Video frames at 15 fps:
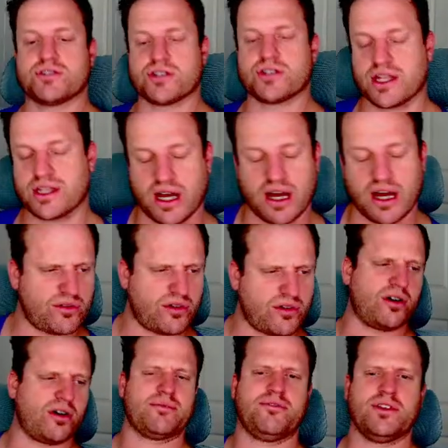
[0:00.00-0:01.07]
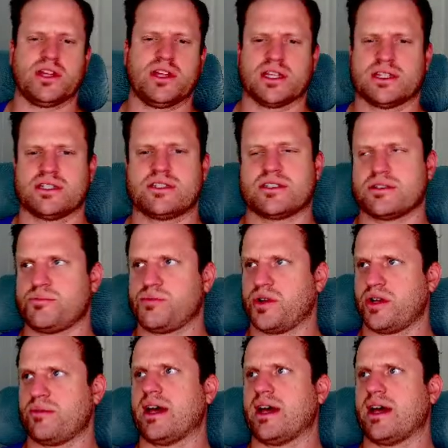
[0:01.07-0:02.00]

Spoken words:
I feel like this is a pretty bad sign.